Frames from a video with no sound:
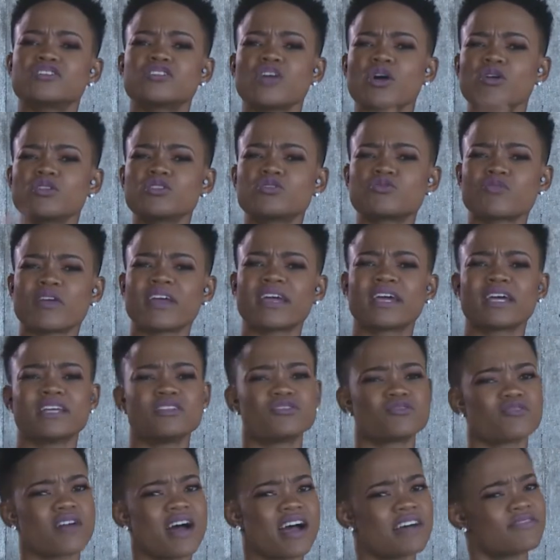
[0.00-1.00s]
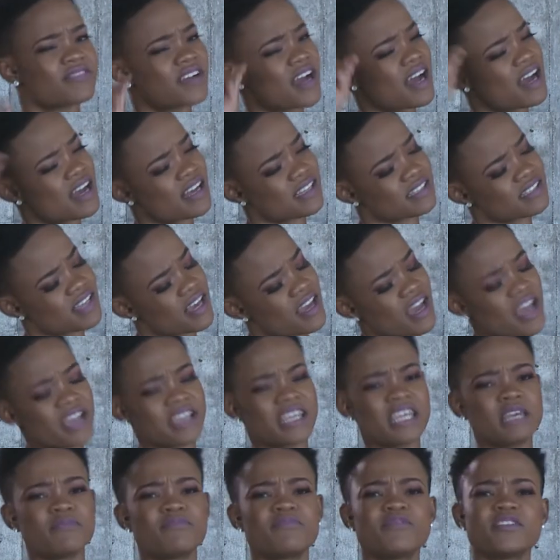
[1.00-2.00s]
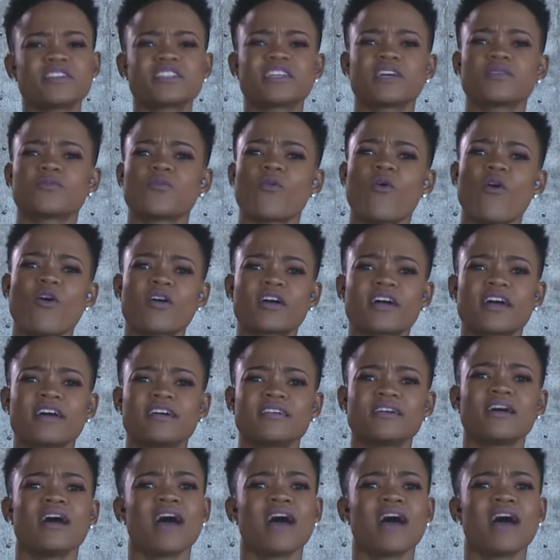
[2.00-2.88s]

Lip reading: Don't drink and drive, guys. Keep fit and walk.